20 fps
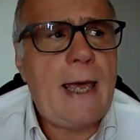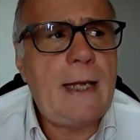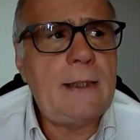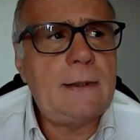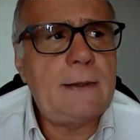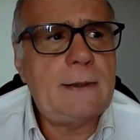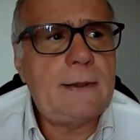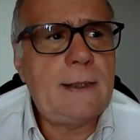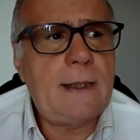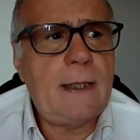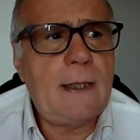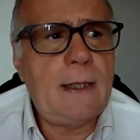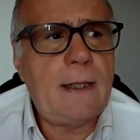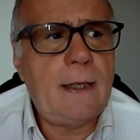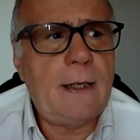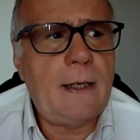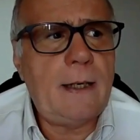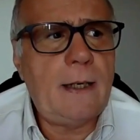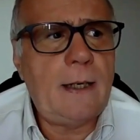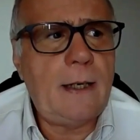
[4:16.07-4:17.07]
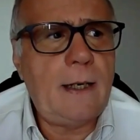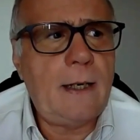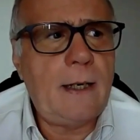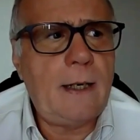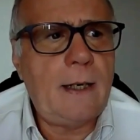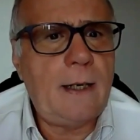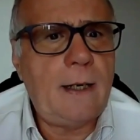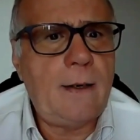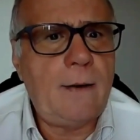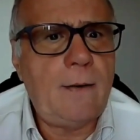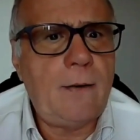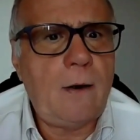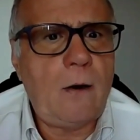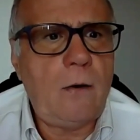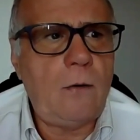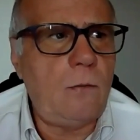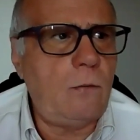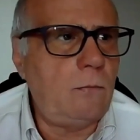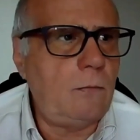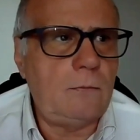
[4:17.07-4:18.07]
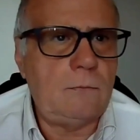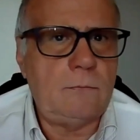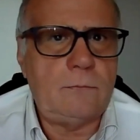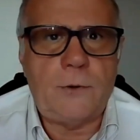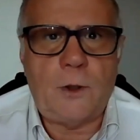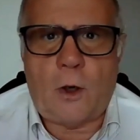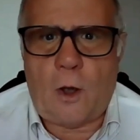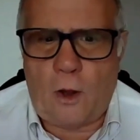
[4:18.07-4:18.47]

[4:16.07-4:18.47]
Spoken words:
and all